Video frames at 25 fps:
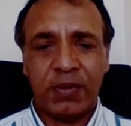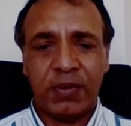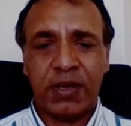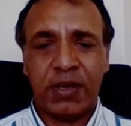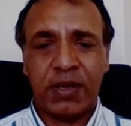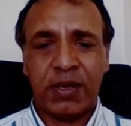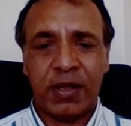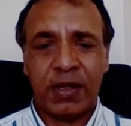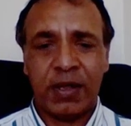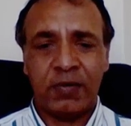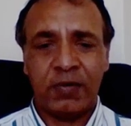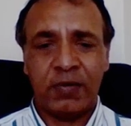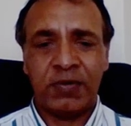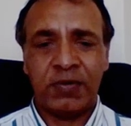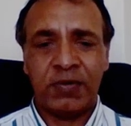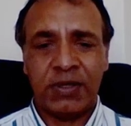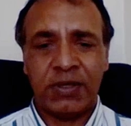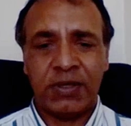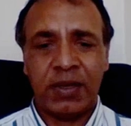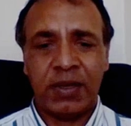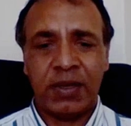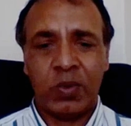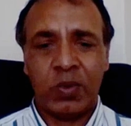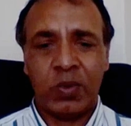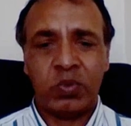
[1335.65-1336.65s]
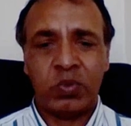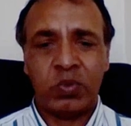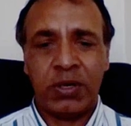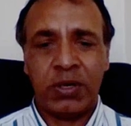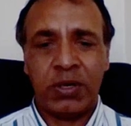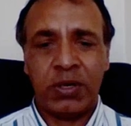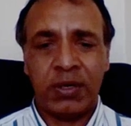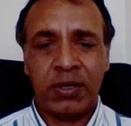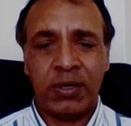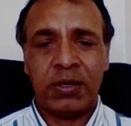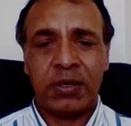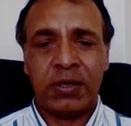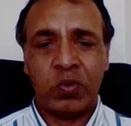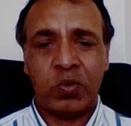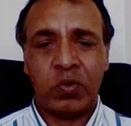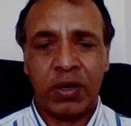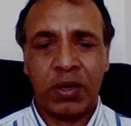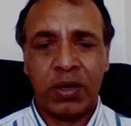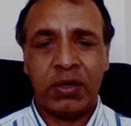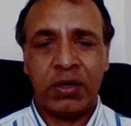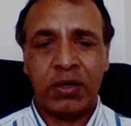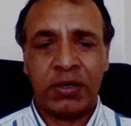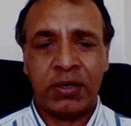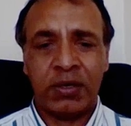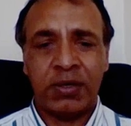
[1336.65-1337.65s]
but at the end of the day, what we really
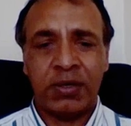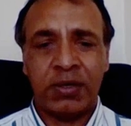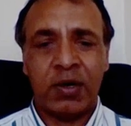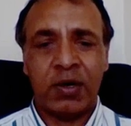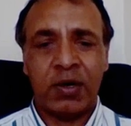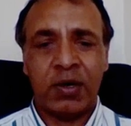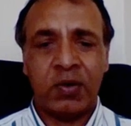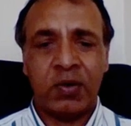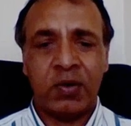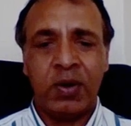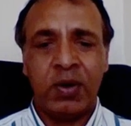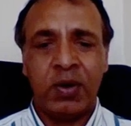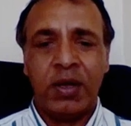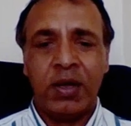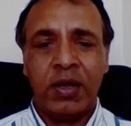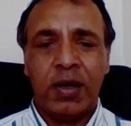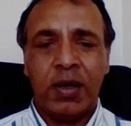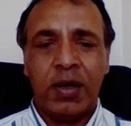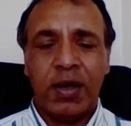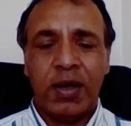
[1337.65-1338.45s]
require right now